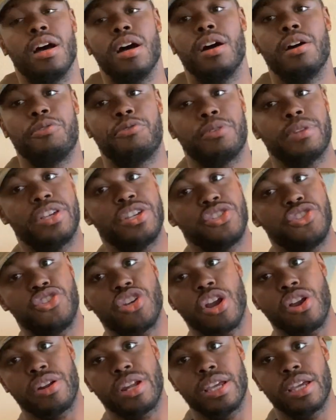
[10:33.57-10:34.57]
for this
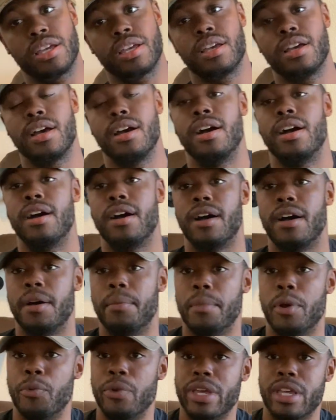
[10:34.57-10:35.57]
journey.
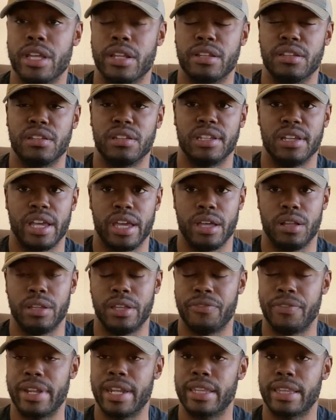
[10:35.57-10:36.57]
And we can, hell,
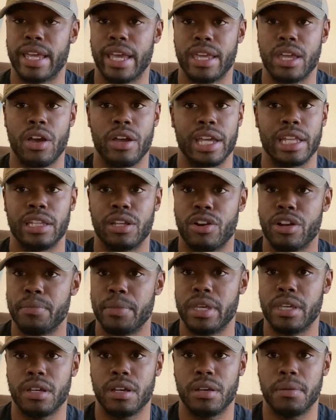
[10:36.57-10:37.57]
if anything, y'all can learn
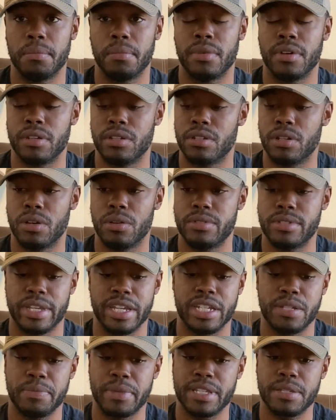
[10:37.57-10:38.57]
me up, you know,
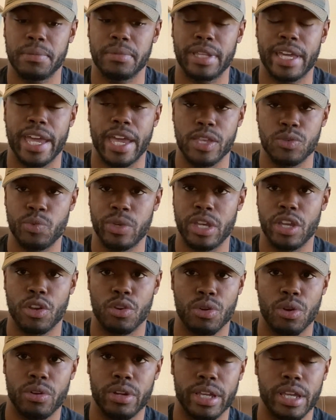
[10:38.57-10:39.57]
teach me some things. We can
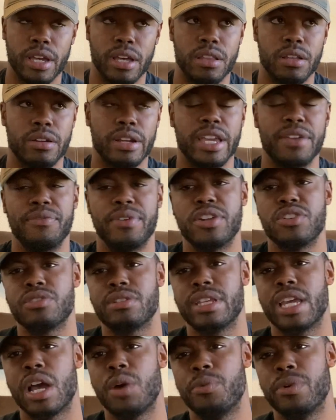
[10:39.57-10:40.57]
grow together.
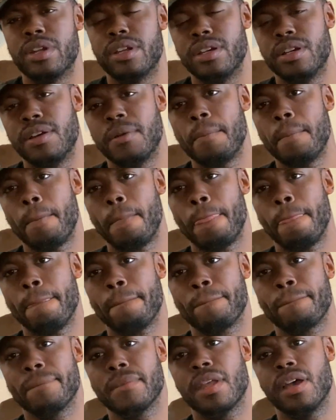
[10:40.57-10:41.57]
Eventually, I want to
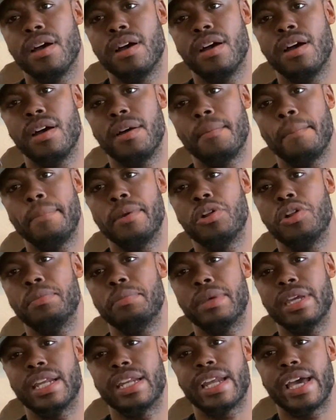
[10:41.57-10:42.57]
build
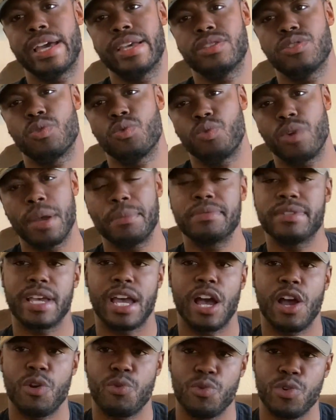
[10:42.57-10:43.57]
me a nice
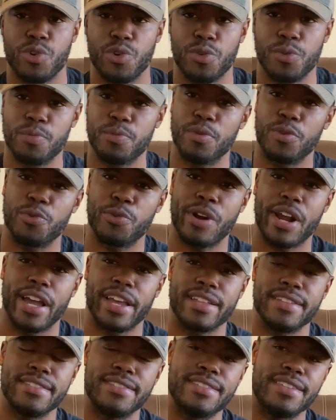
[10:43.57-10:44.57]
reptile room where I
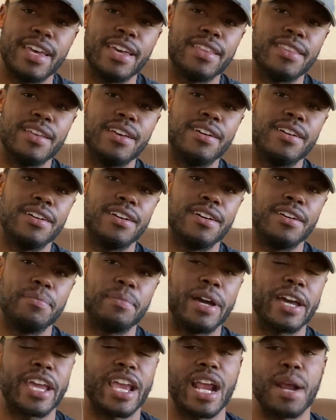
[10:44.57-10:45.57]
can set
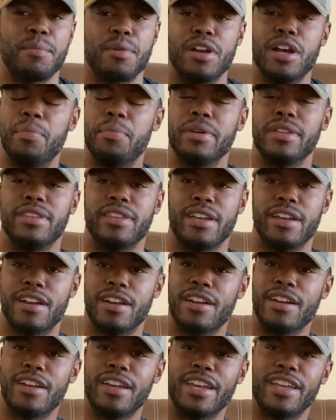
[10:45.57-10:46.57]
my camera up in
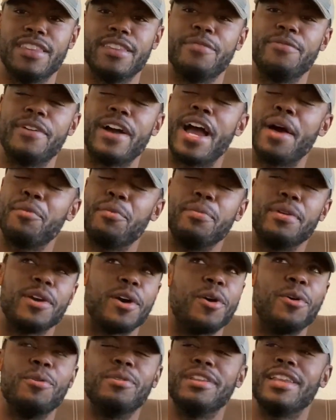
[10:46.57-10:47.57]
there, and the vibe will be a
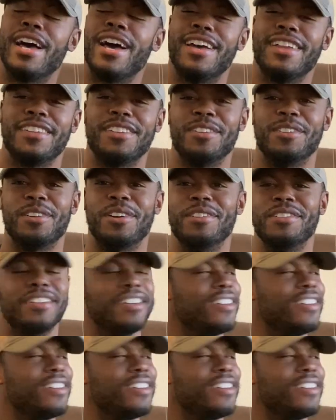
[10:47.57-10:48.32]
whole lot, you know,